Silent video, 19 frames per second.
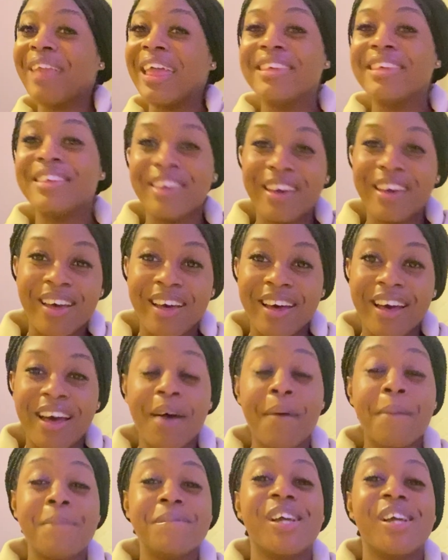yeah,
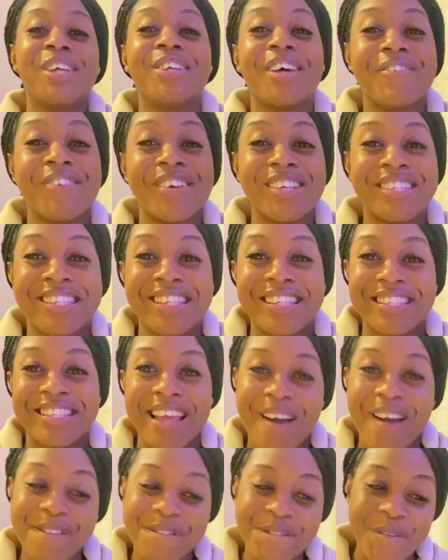make sure you have your
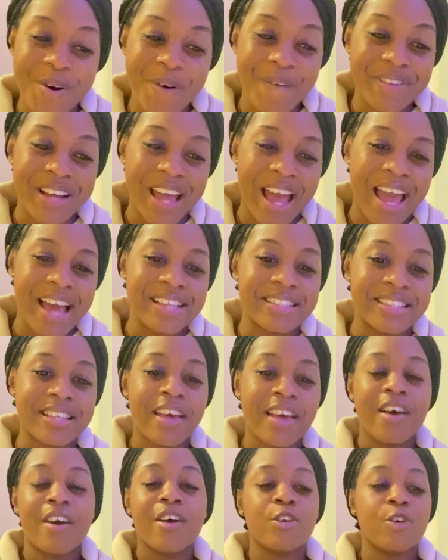CTM form, guys.
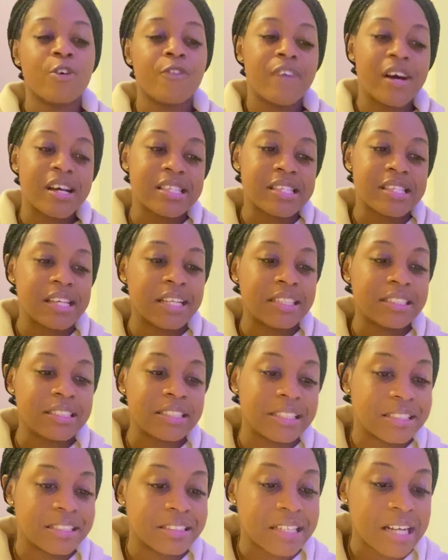Your
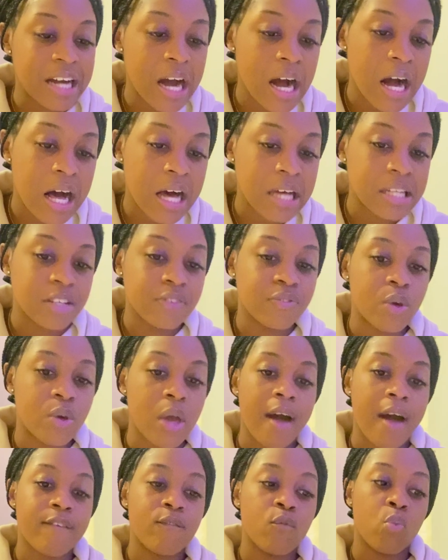vaccination card if you
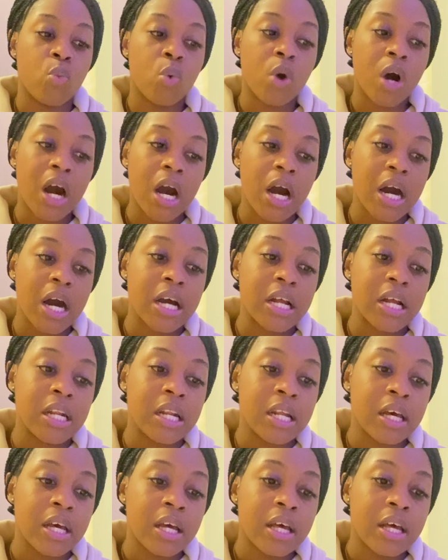have one.